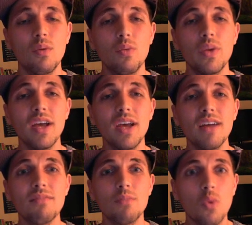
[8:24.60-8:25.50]
when we
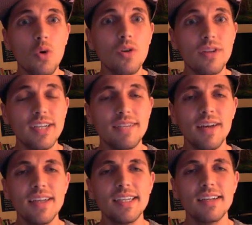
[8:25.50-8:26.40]
have more of these
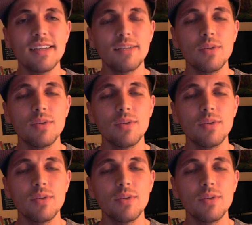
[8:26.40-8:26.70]
fat cells,